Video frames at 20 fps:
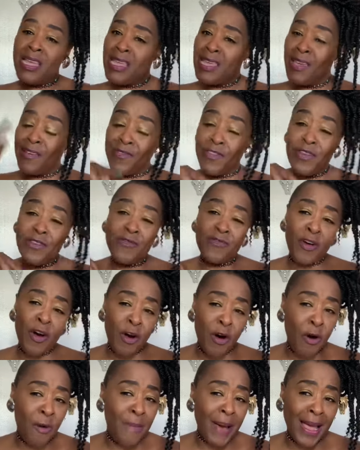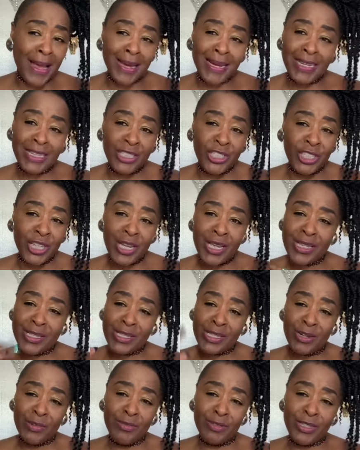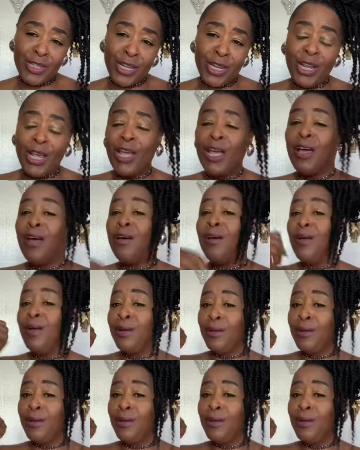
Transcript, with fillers: If you fall by any chance, don't stay down.